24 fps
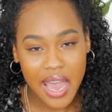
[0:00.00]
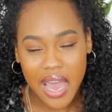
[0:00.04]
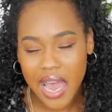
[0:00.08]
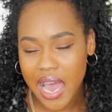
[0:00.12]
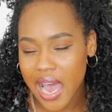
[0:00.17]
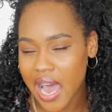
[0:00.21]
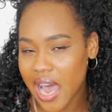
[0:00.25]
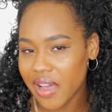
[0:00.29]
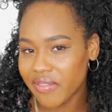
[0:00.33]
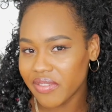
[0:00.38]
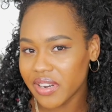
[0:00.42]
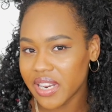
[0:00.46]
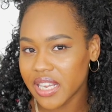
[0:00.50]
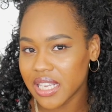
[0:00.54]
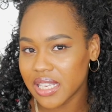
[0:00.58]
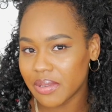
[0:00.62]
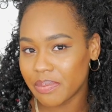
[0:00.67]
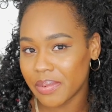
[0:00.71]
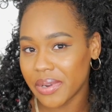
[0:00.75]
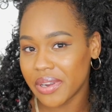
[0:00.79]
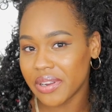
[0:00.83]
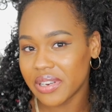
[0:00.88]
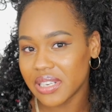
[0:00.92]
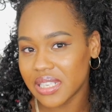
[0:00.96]
I haven't
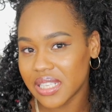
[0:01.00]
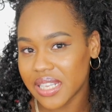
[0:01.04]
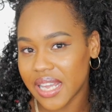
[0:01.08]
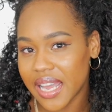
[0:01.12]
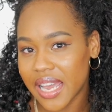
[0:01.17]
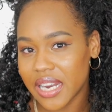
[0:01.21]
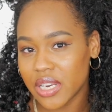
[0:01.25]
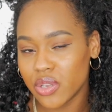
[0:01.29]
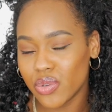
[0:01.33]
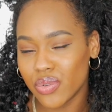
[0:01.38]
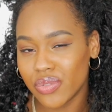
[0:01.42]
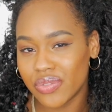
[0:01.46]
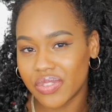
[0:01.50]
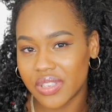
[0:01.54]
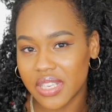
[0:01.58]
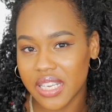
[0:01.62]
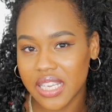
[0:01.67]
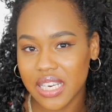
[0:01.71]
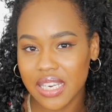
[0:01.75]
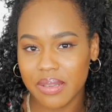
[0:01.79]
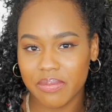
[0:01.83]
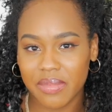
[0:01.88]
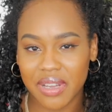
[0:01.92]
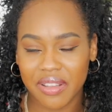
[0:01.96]
experienced that, and you've
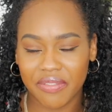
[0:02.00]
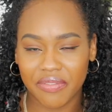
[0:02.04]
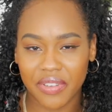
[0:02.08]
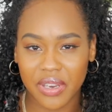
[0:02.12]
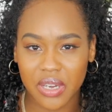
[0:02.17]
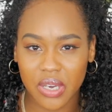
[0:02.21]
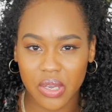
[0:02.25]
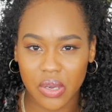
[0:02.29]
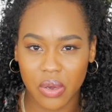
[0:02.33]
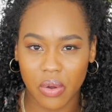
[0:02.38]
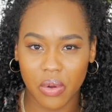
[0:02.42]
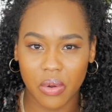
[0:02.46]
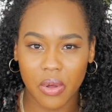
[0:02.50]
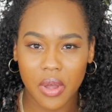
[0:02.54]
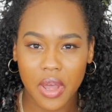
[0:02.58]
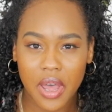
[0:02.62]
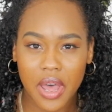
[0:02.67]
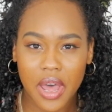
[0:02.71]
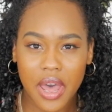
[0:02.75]
seen in my video,